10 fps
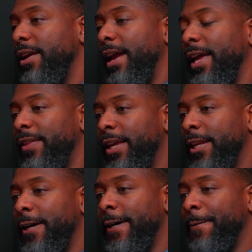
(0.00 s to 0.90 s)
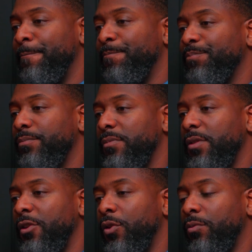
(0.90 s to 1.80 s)
And then,
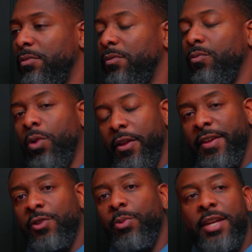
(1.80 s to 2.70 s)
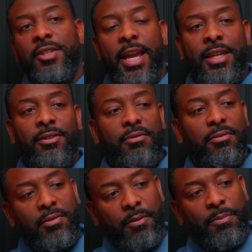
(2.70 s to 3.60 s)
one of the things we educate
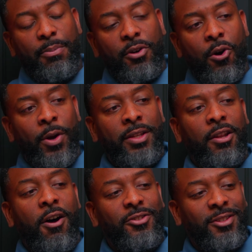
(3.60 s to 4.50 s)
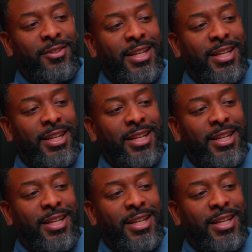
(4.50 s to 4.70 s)
people go into losses.